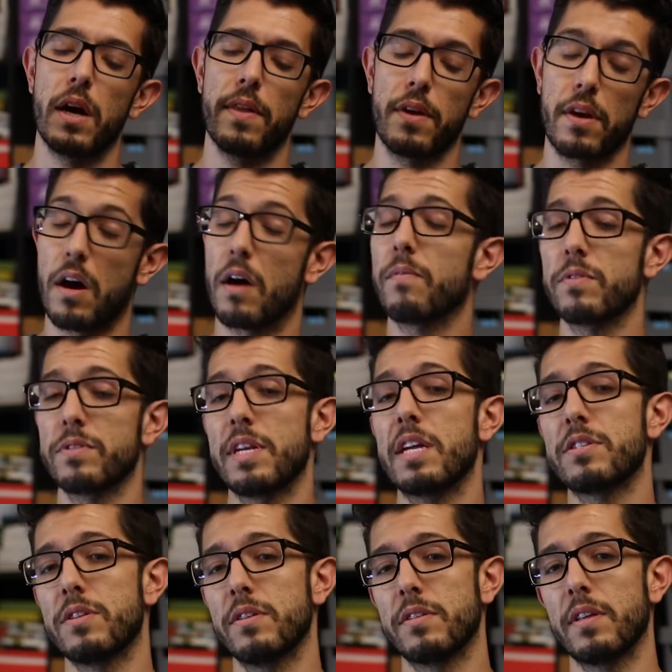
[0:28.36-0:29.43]
the
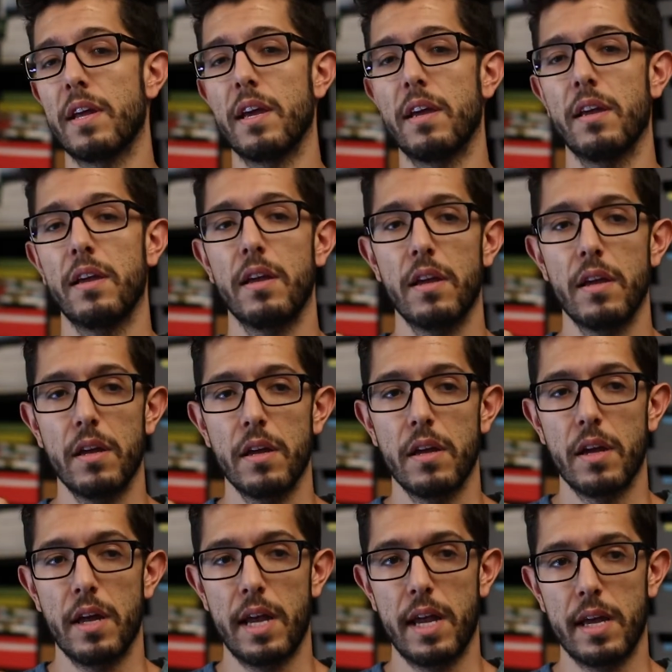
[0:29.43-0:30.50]
conversation today,
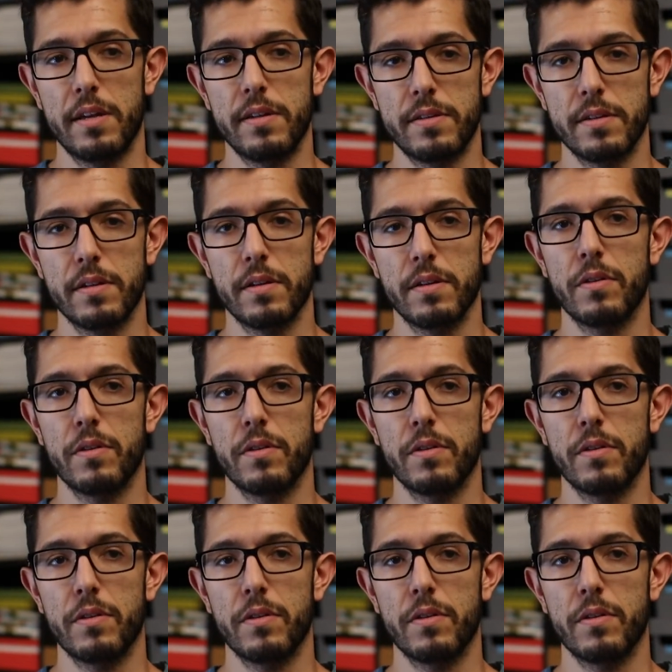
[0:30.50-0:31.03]
and